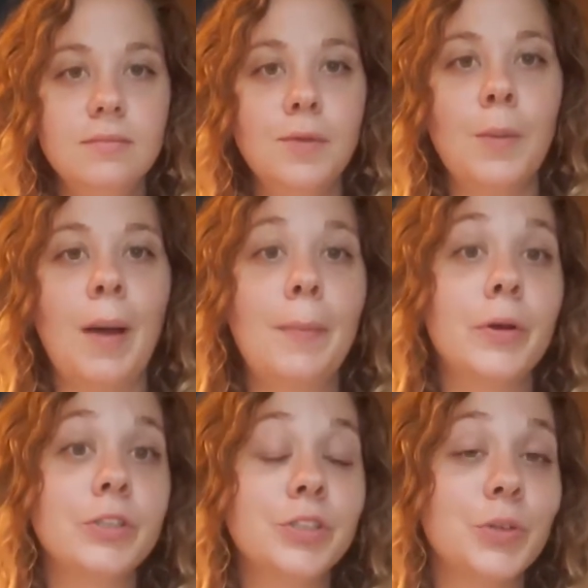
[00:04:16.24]
My
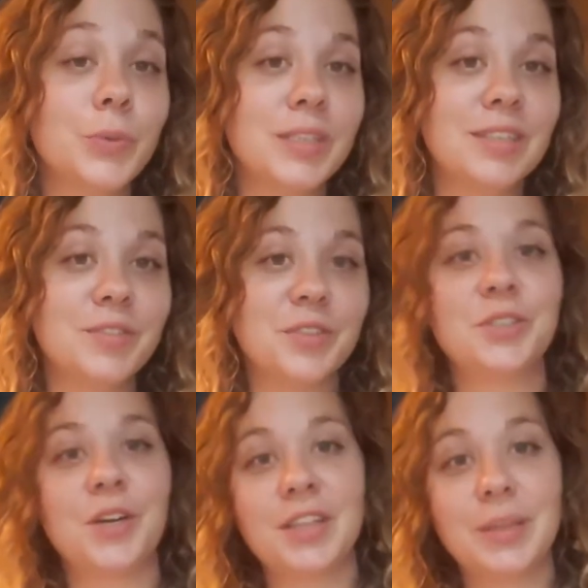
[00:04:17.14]
personal reason for
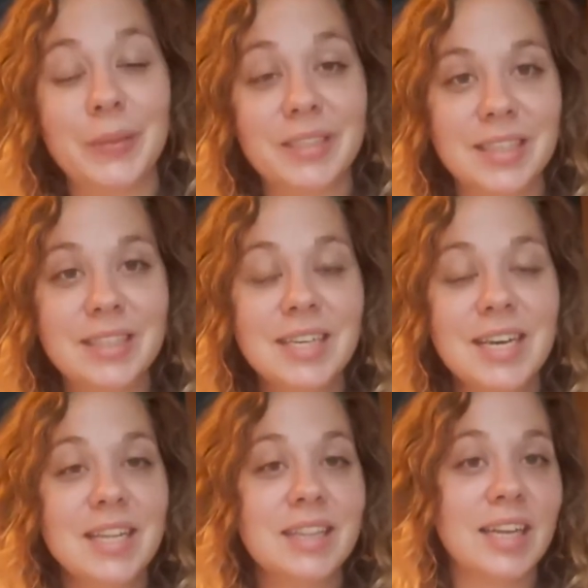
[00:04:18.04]
starting the business
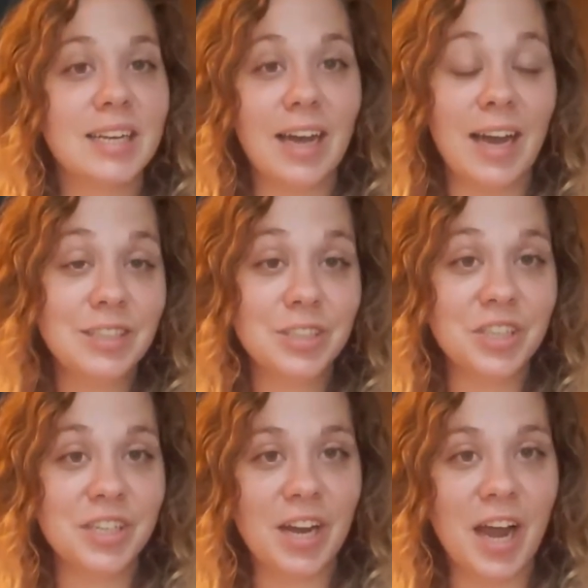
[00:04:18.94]
that I
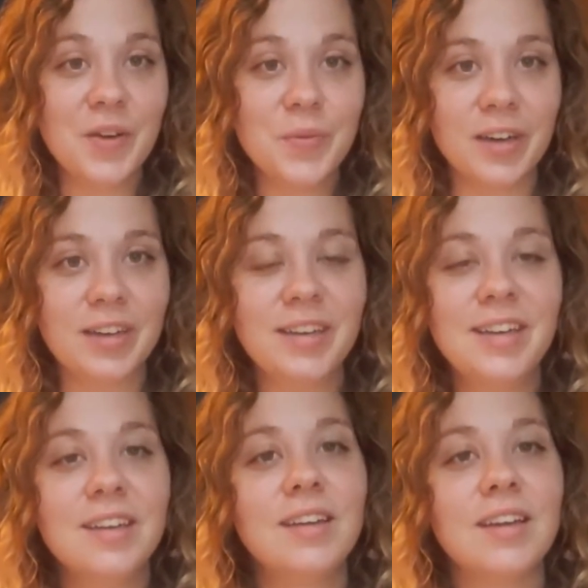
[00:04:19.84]
started and I run
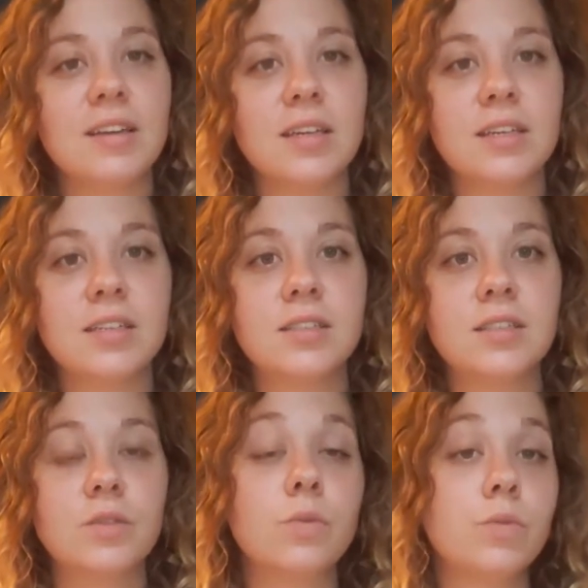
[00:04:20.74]

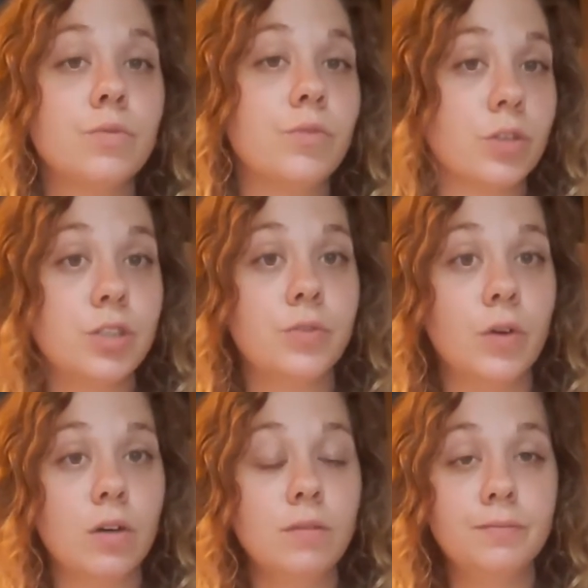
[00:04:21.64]
is, first of
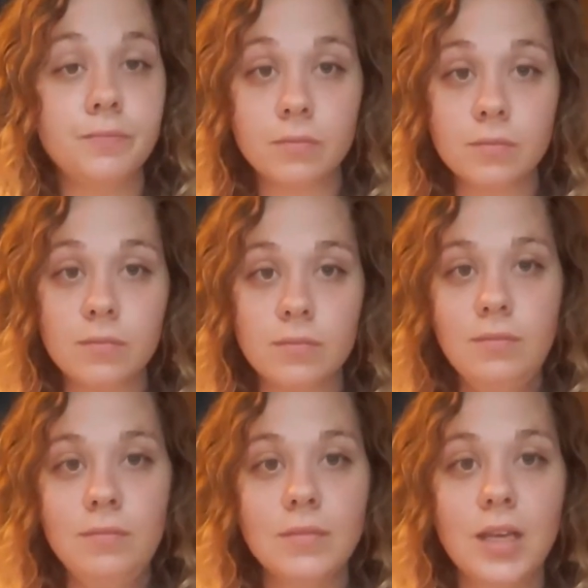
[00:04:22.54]
all,
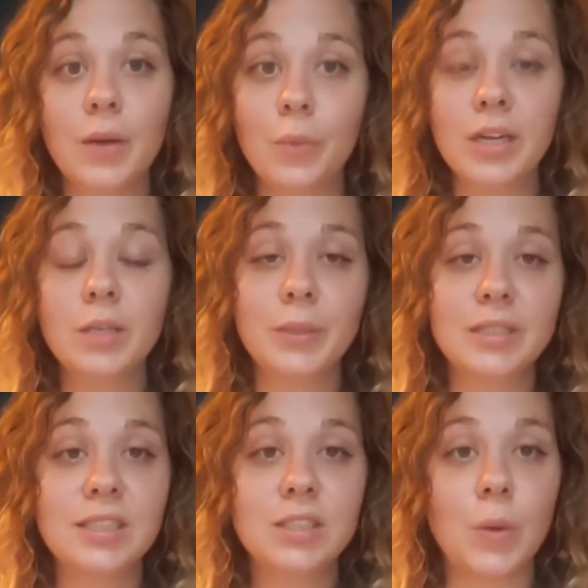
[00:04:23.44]
I wanted a
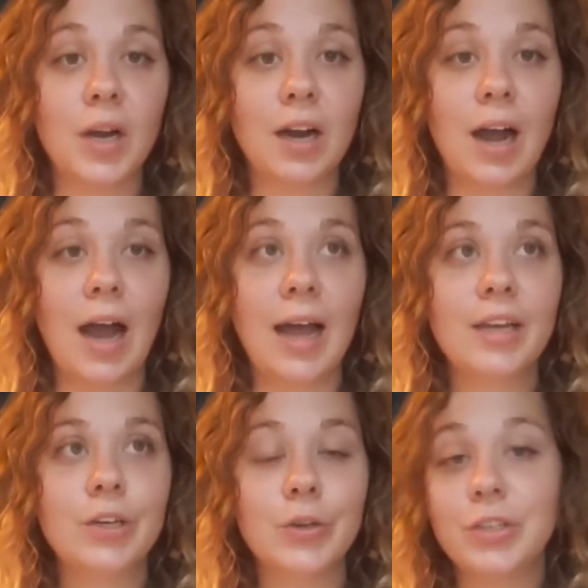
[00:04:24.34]
business where I
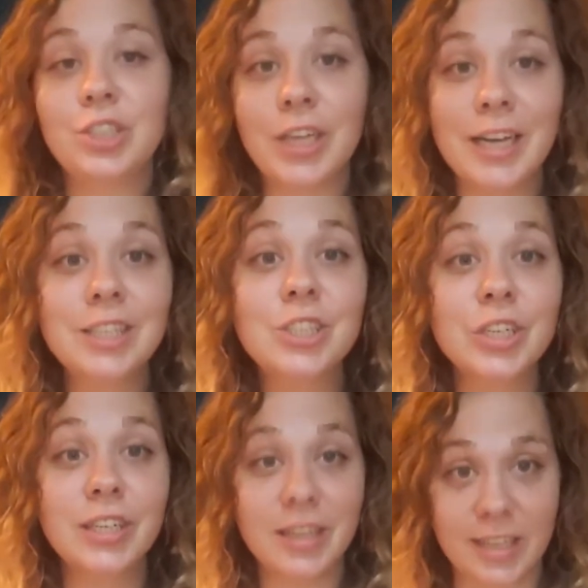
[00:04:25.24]
could change
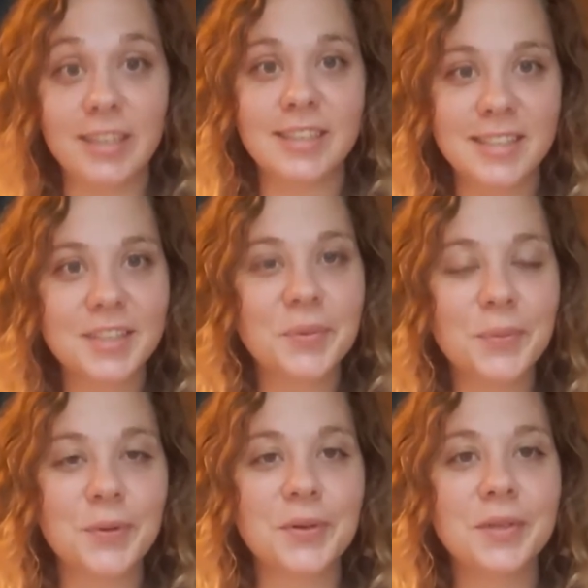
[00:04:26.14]
things in the
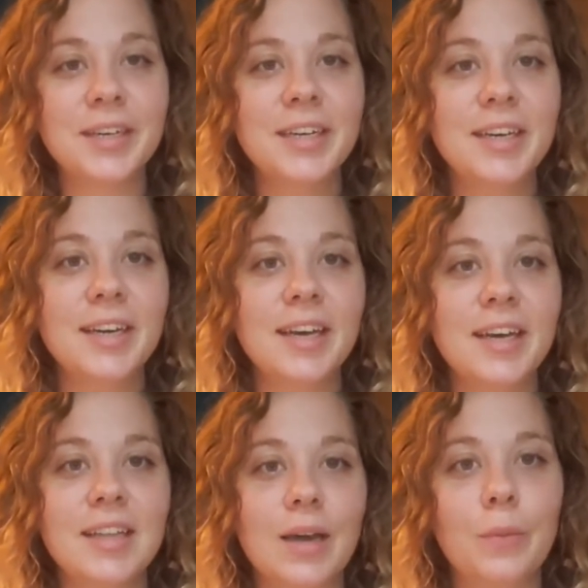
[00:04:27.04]
world
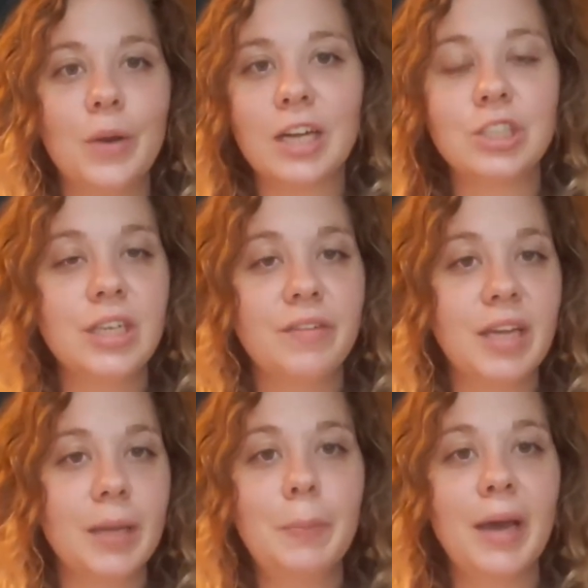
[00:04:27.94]
that would actually have an
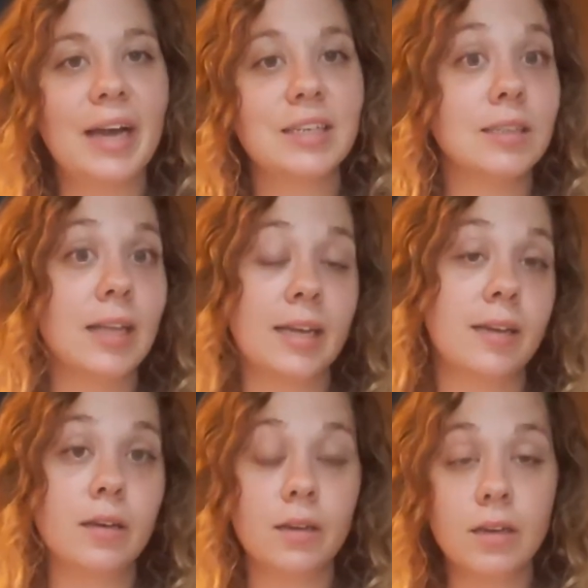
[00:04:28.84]
impact, like
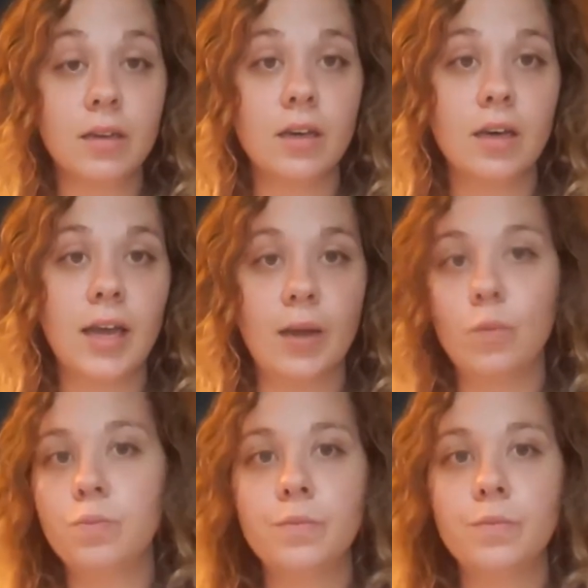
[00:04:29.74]
a